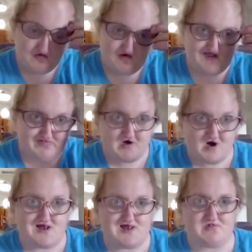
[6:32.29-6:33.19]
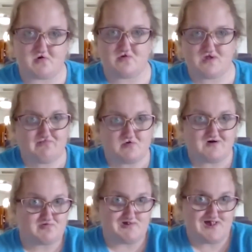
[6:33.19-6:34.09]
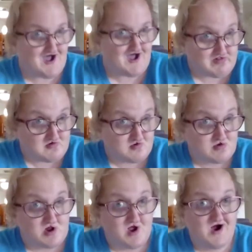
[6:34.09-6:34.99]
like signs are an epilepsy hazard,